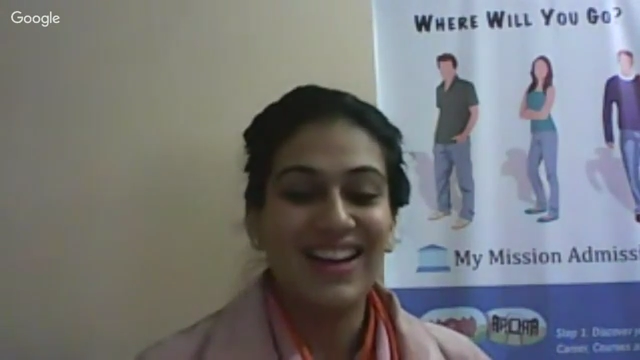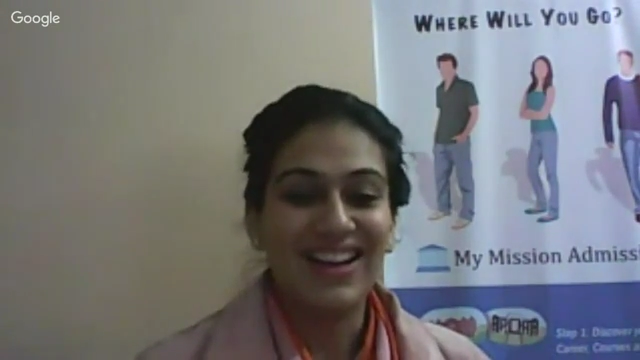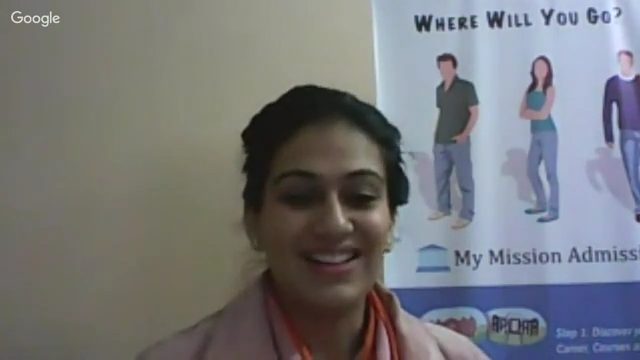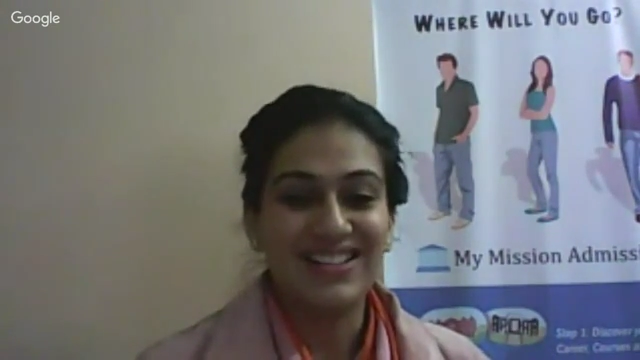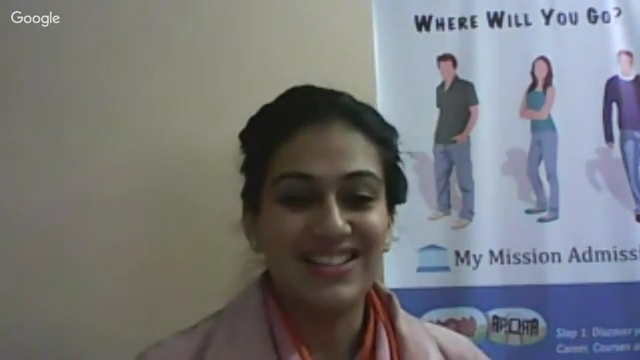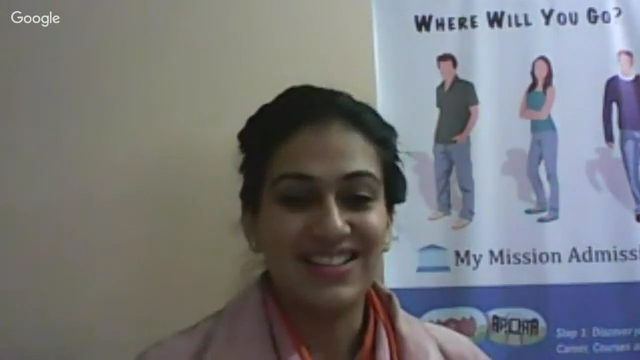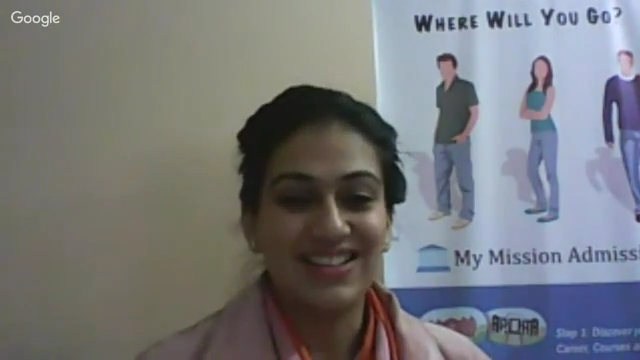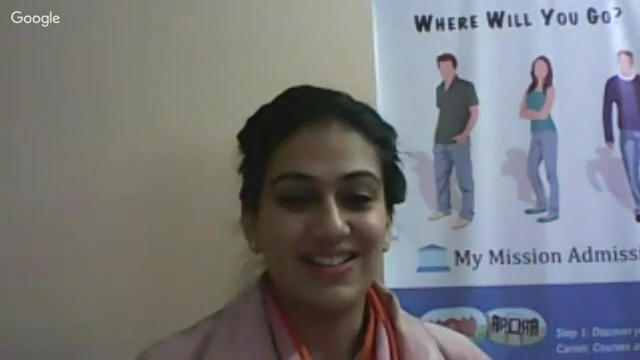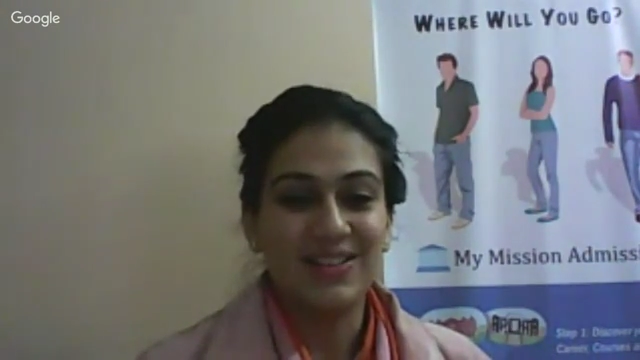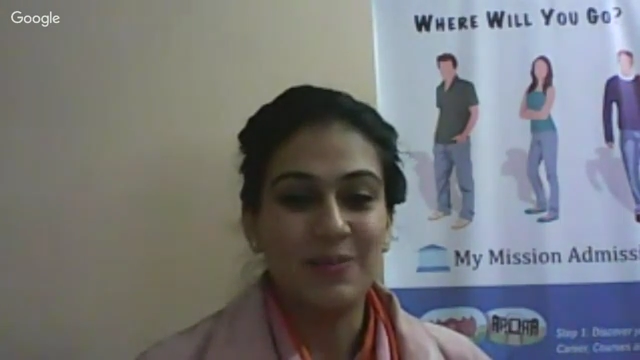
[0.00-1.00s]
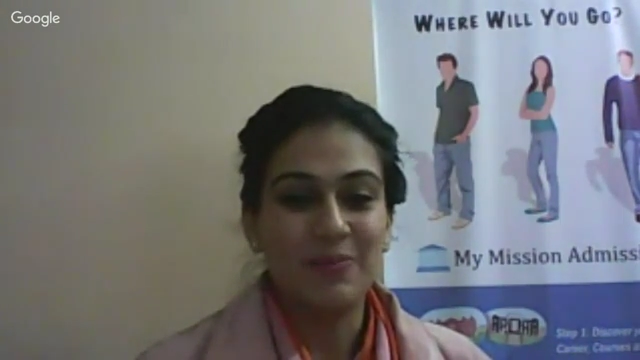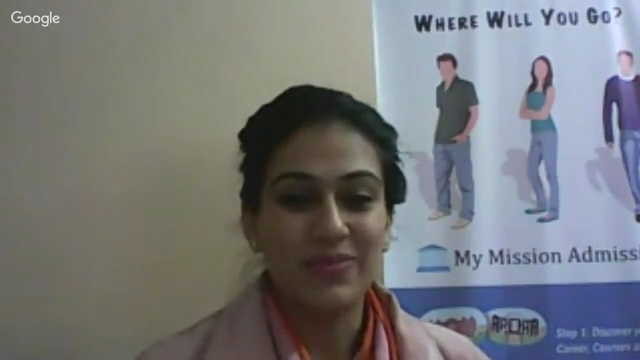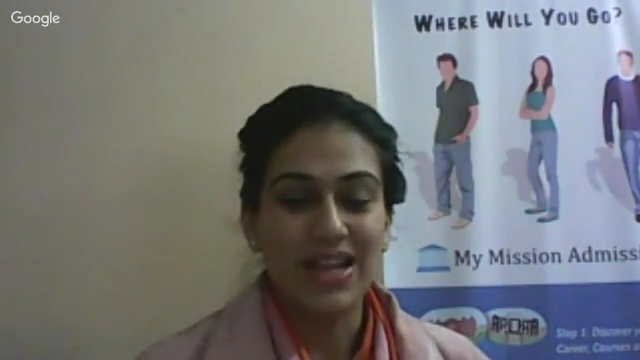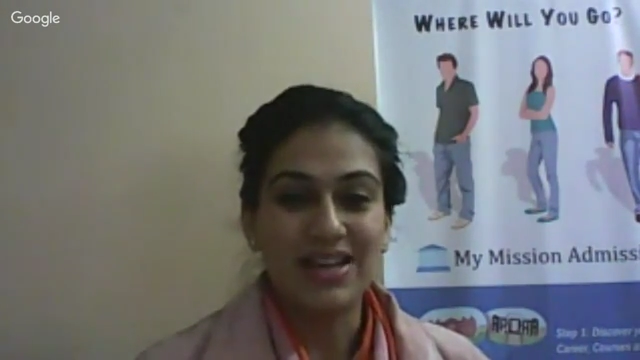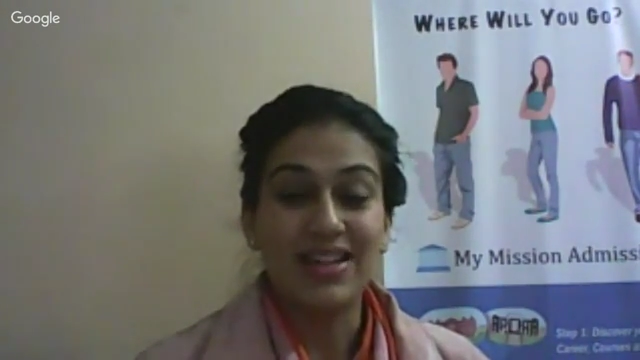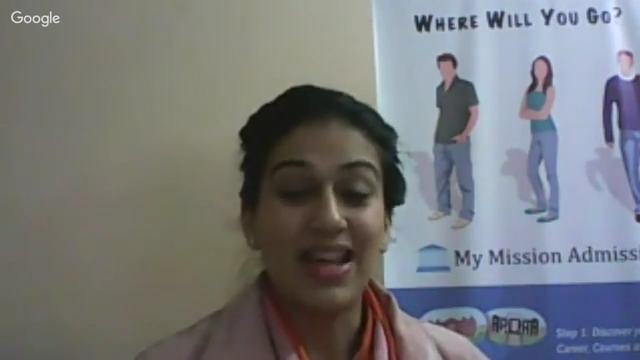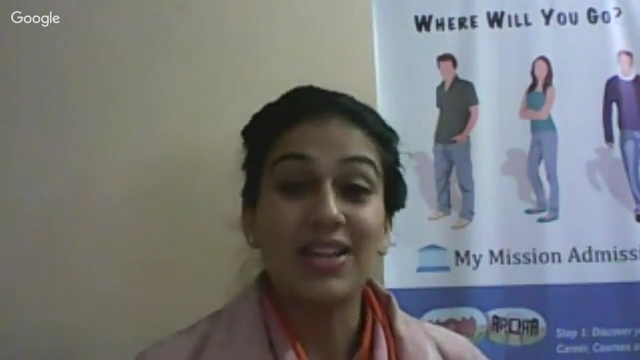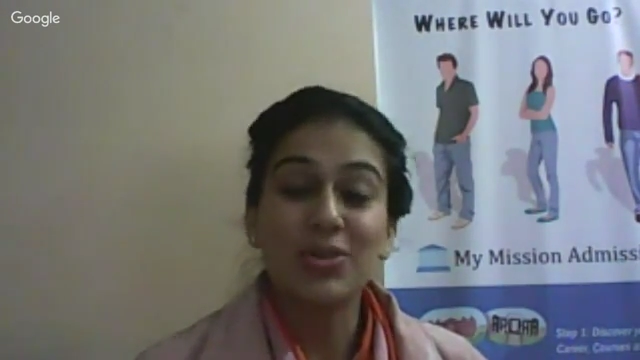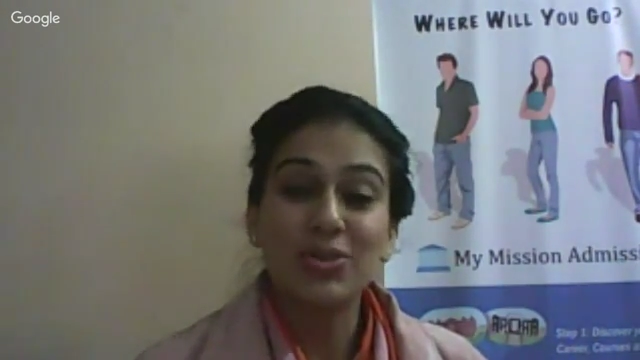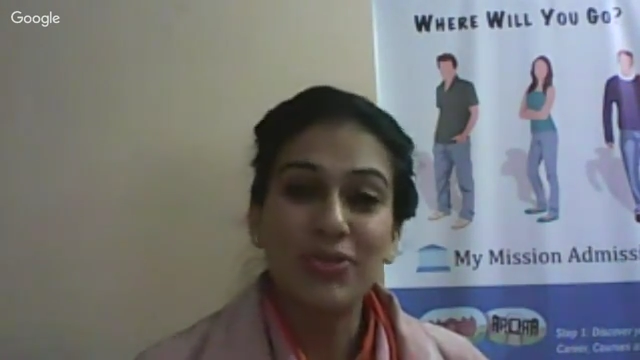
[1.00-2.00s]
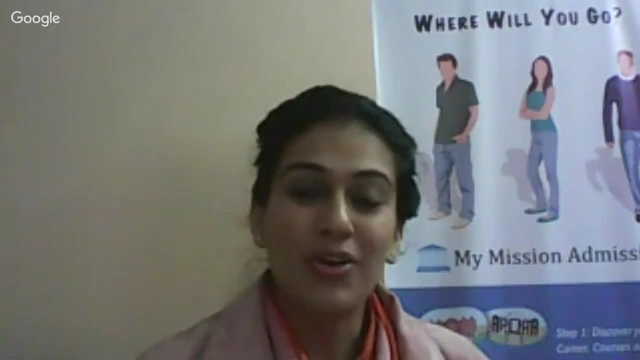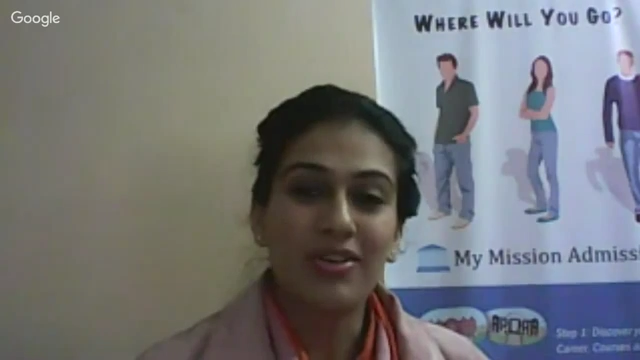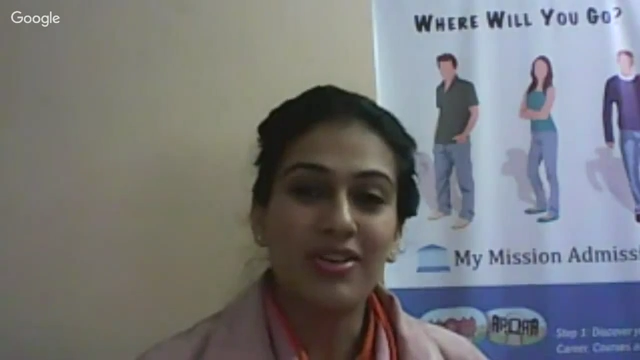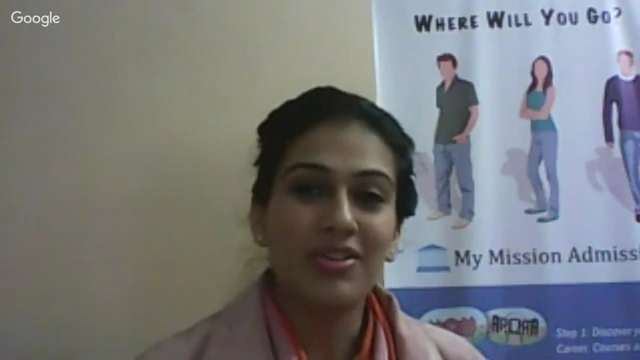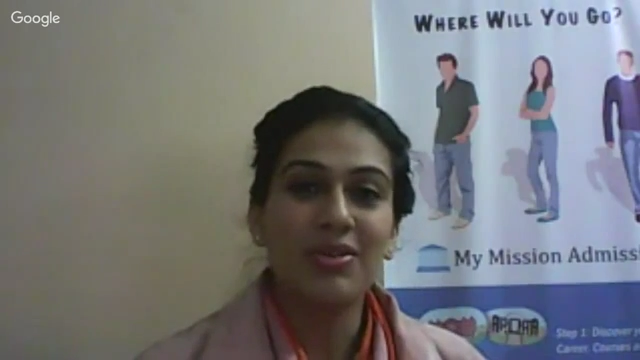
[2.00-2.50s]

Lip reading: And thank you for